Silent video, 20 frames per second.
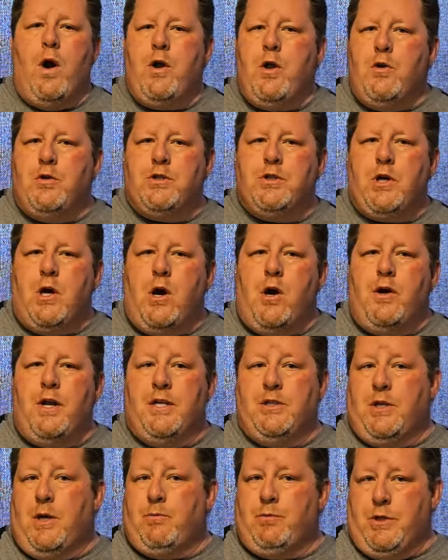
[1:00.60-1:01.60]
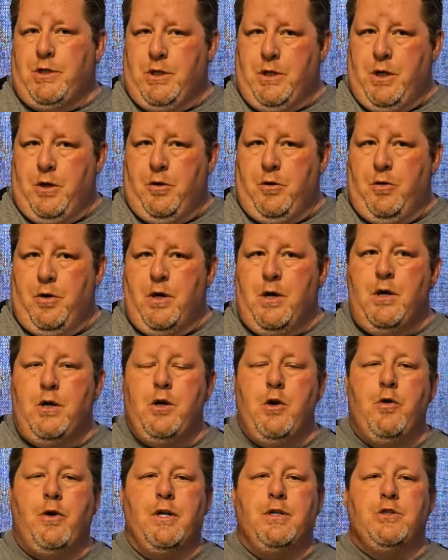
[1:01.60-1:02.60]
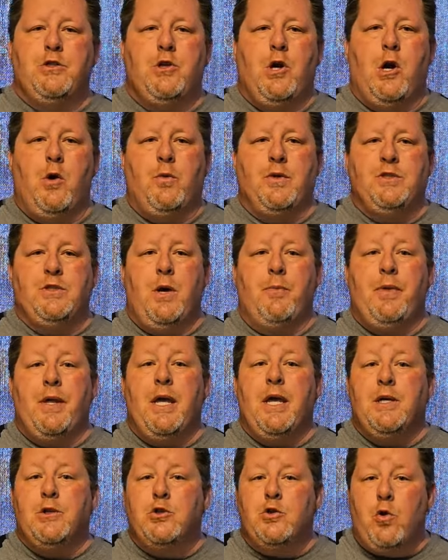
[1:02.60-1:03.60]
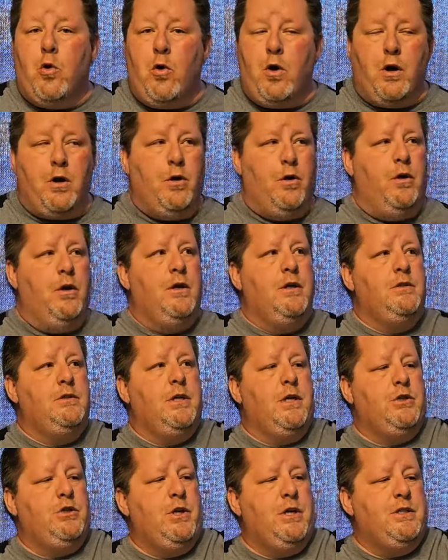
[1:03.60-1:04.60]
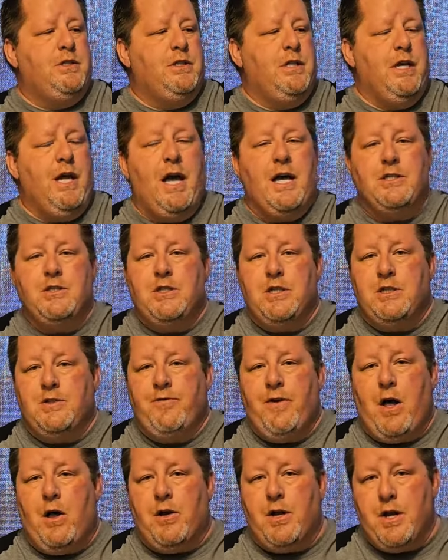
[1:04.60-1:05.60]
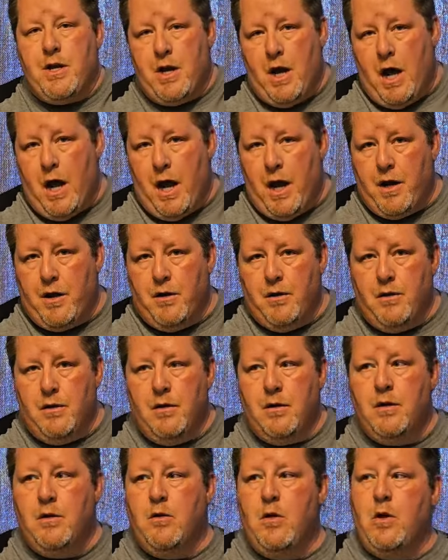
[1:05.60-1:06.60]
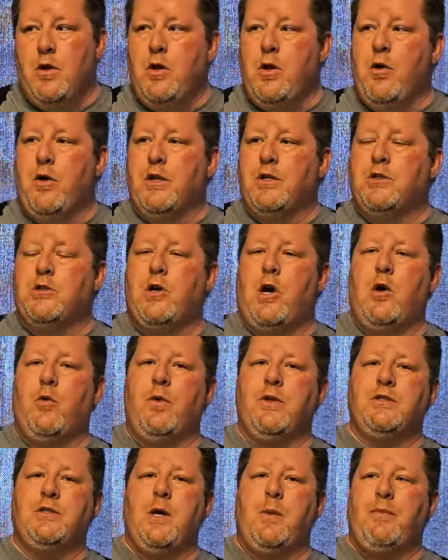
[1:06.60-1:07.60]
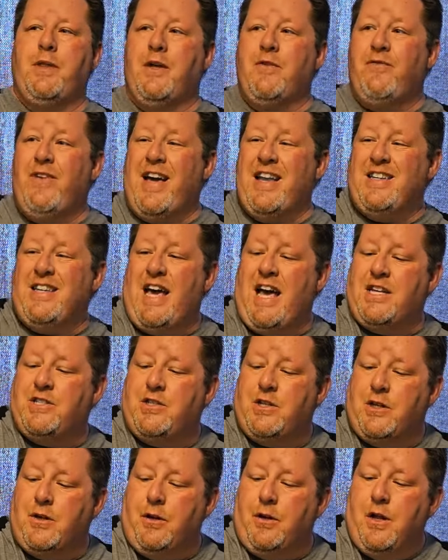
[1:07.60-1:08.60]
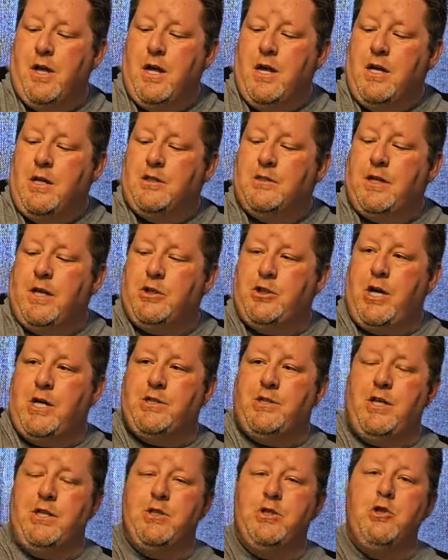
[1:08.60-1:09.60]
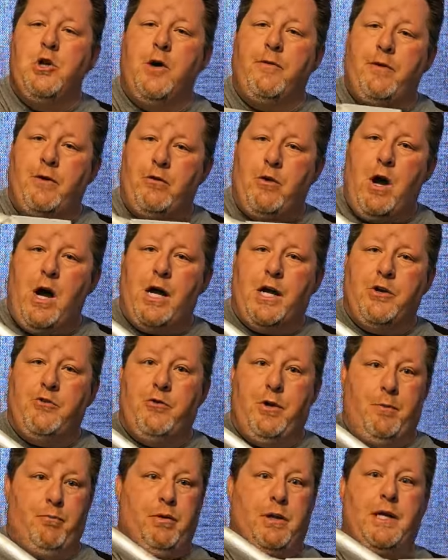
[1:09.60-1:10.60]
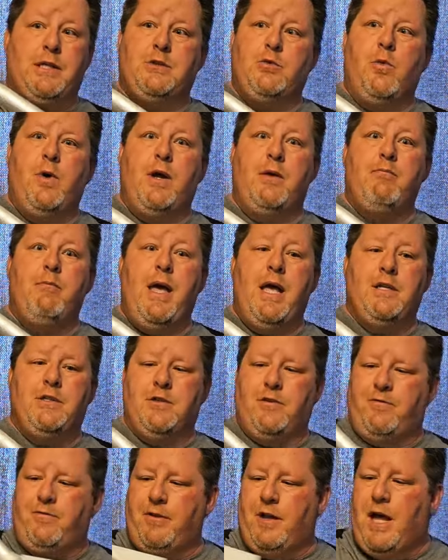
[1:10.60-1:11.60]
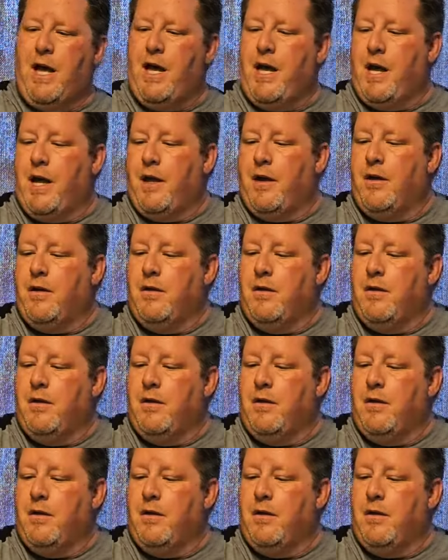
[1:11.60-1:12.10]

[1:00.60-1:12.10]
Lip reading: you start is up to you. You can start with something historical, such as the Estes Falcon 9. You can start with something fantastical, such as this Nova Rocketry +1 Mesa Flying.